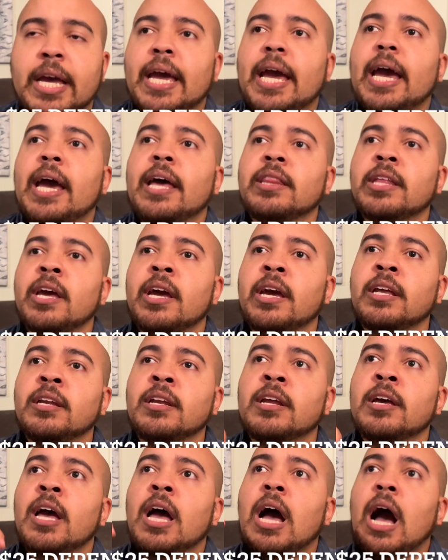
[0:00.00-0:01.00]
And then
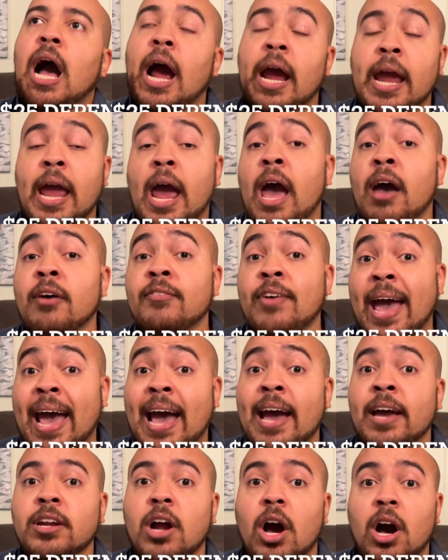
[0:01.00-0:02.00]
I have
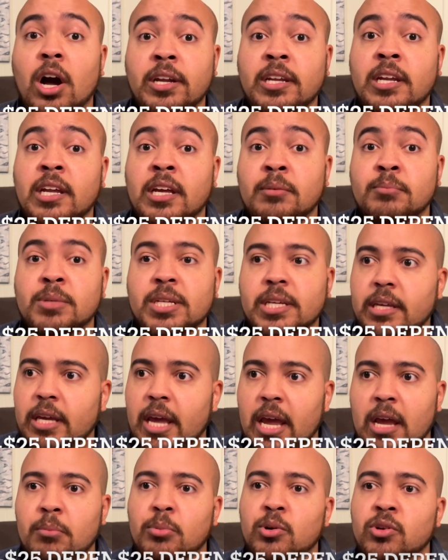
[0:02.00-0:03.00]
had unnamed
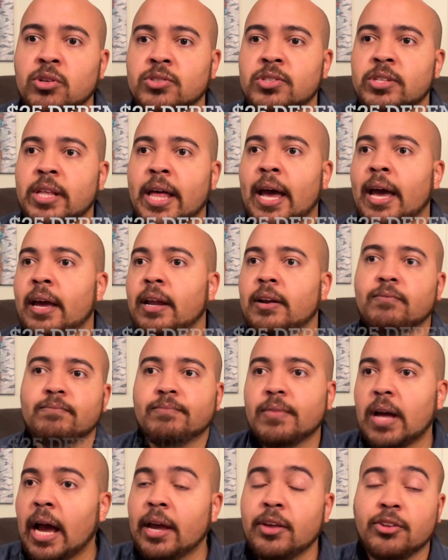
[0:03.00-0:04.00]
cables that
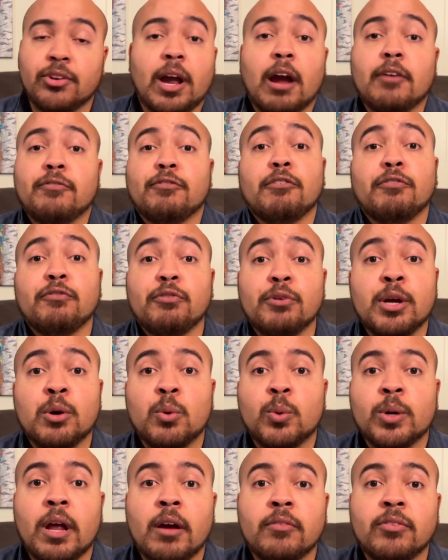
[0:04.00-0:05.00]
I either got for free or
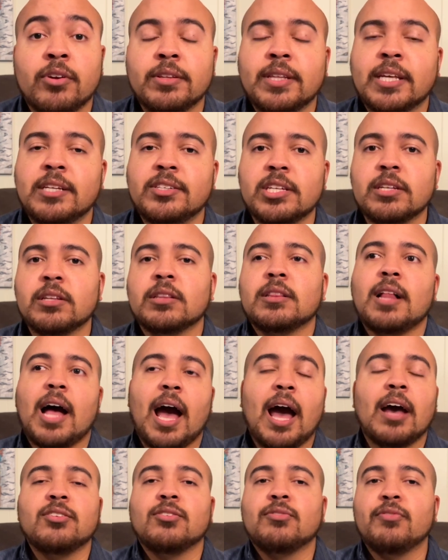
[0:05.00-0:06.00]
whatever, and they didn't
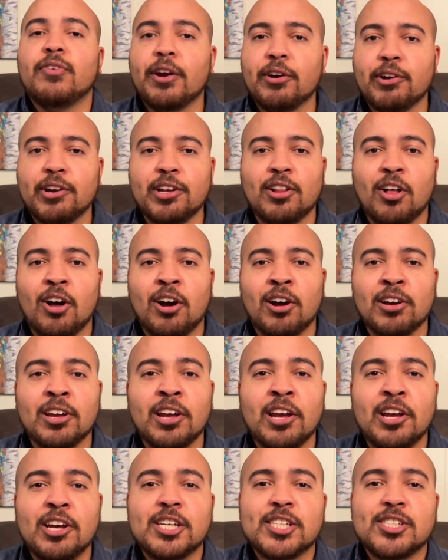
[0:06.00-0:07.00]
last very long.
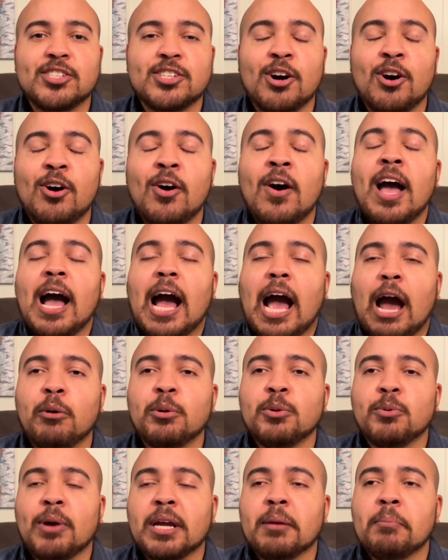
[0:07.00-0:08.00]
So I would
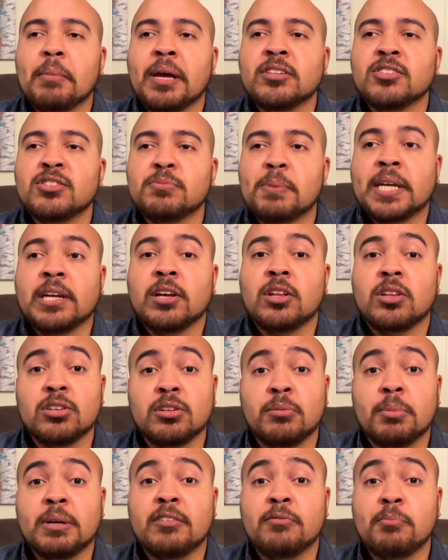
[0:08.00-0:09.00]
recommend spending a little
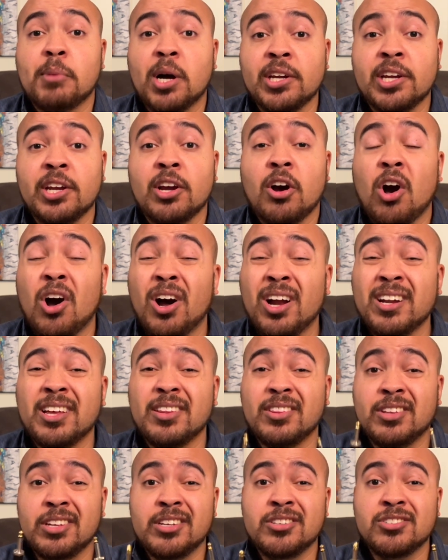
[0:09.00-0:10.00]
bit of money on
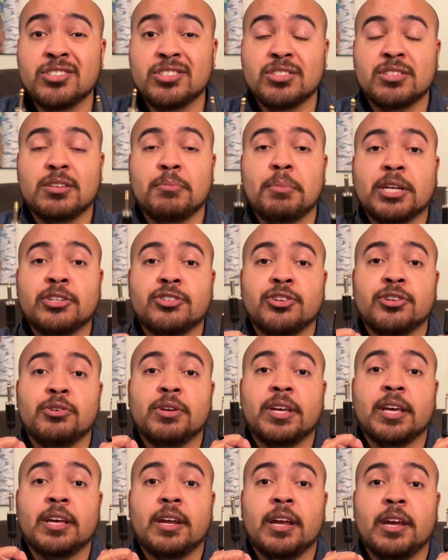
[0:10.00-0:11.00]
these just to make sure you
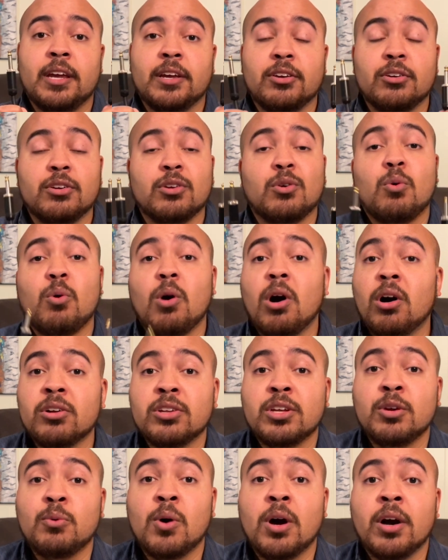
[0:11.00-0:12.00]
get a good
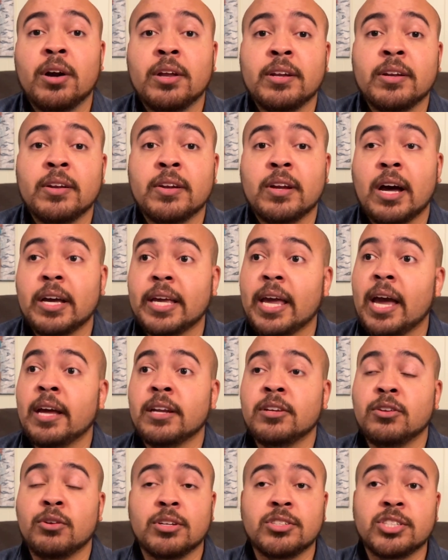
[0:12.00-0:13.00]
quality one.
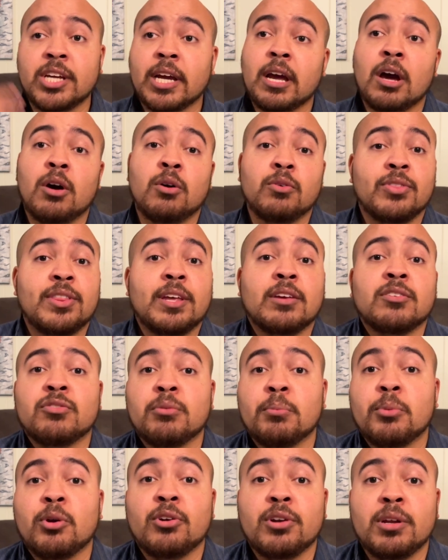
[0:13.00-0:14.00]
Again, you could check out things
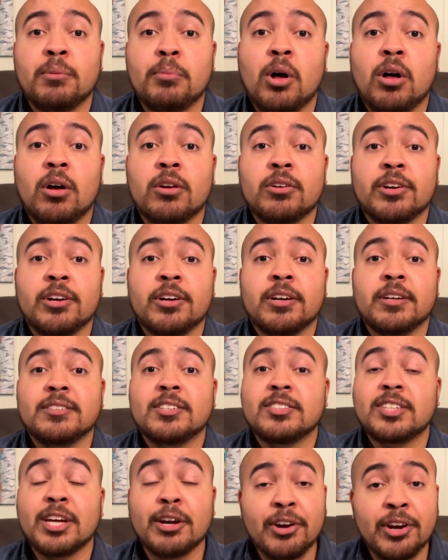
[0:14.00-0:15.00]
from Ernie Ball or
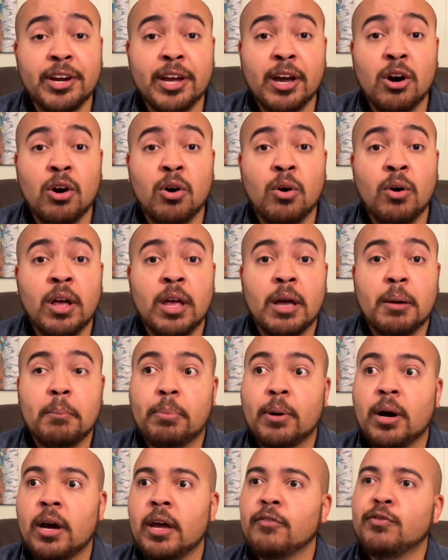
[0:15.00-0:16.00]
D'Addario,
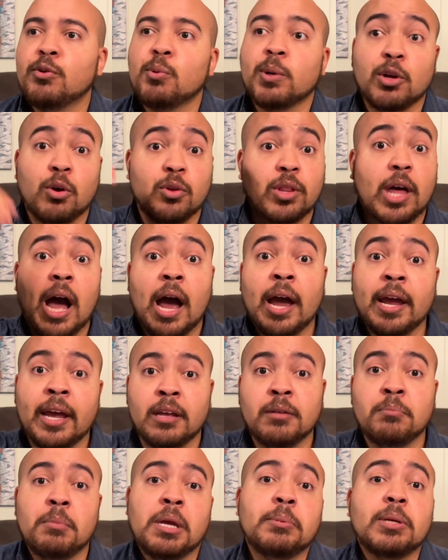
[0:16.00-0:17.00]
but if you want to go the high
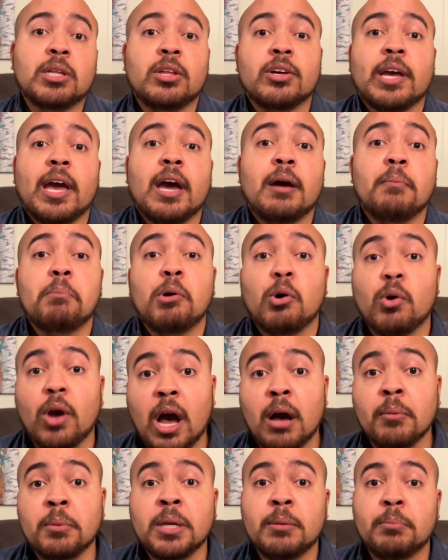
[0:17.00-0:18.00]
end, maybe look at
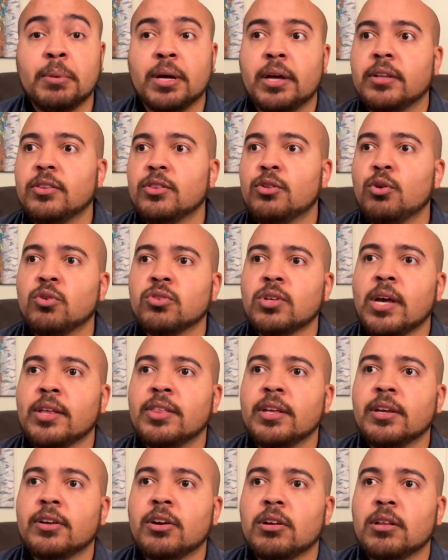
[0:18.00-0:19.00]
Mogami, but those I
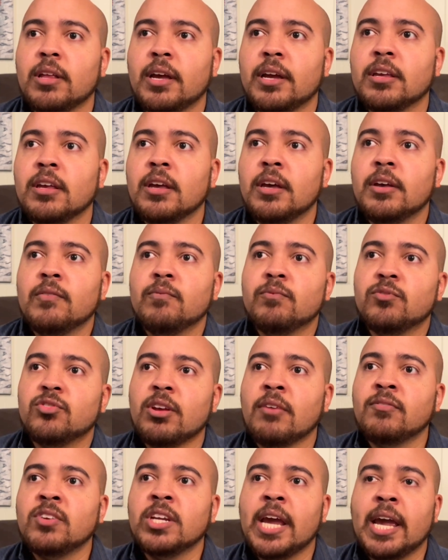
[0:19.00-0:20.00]
think are like
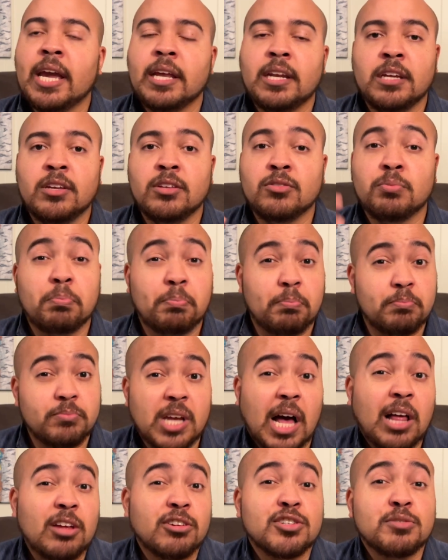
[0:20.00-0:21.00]
70, 80s
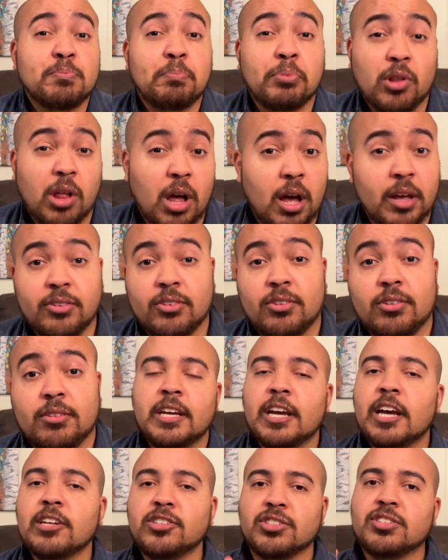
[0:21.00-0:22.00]
dollars plus.
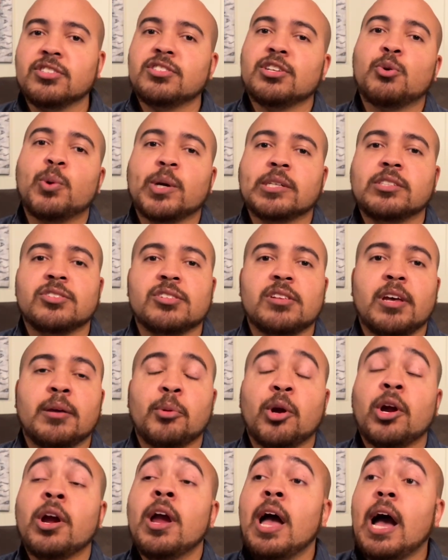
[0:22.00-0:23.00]
And just as a quick
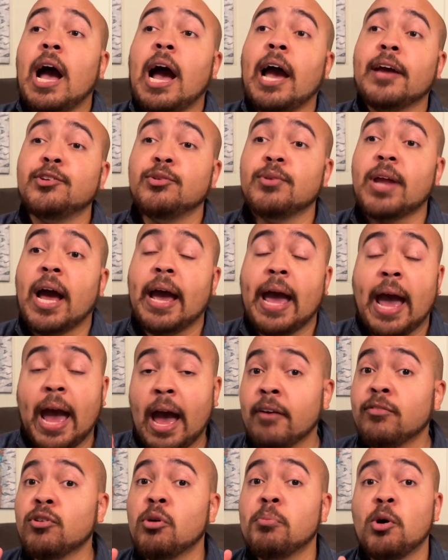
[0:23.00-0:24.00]
disclaimer, I do not
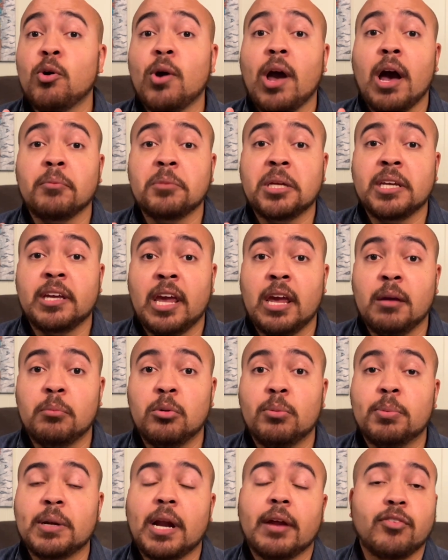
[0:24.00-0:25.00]
have a Mogami cable,
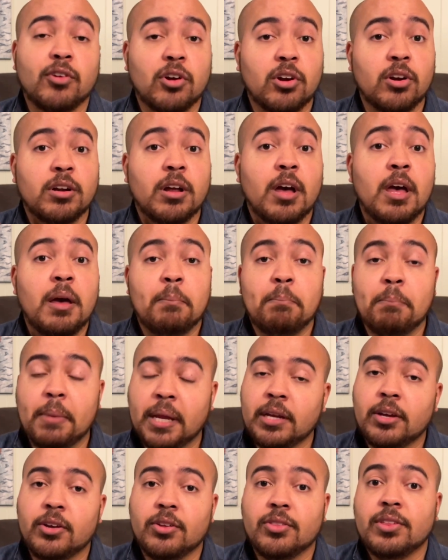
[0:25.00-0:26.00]
but I've heard many
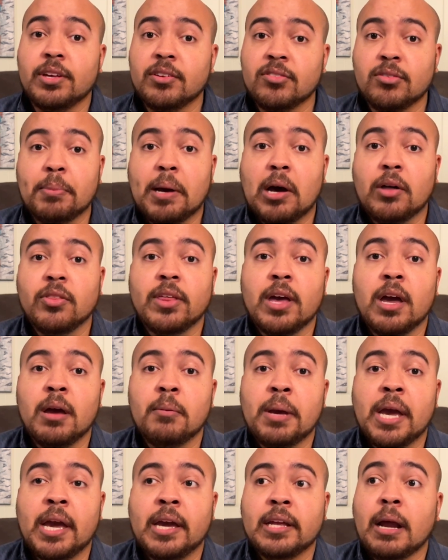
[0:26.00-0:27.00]
good things about them,
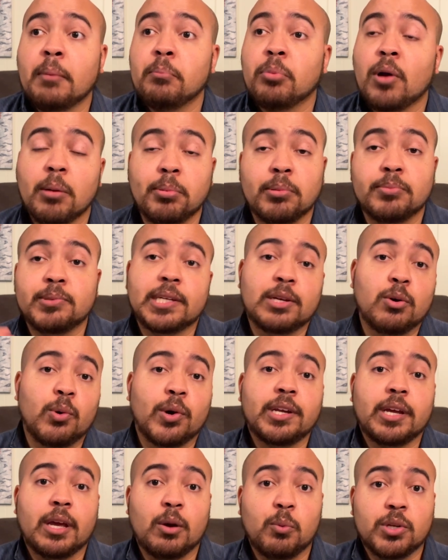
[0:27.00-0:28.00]
and I'm probably going to
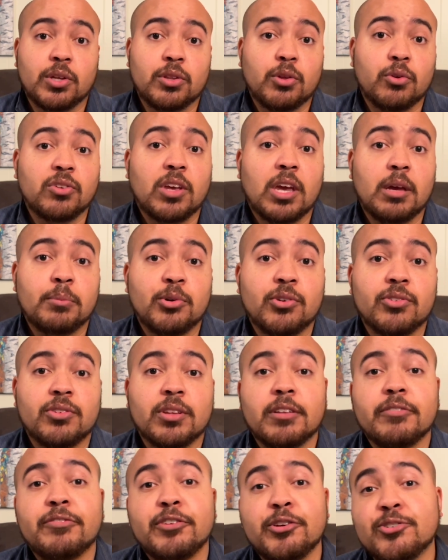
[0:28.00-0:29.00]
get one of those cables in
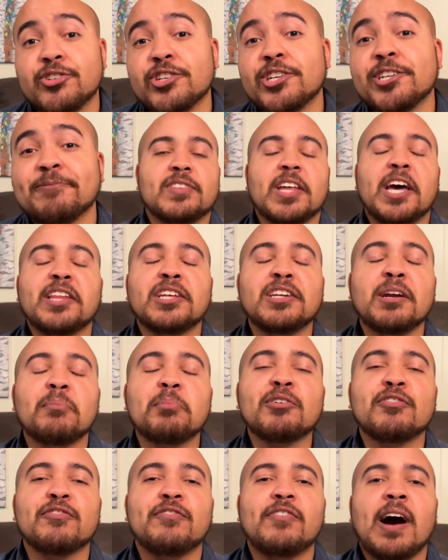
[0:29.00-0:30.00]
the future. And the number
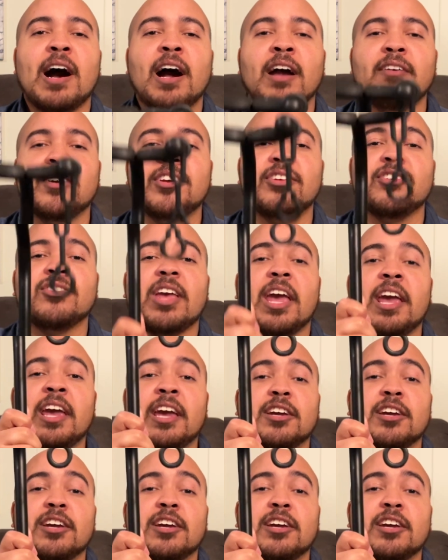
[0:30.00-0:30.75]
5 is a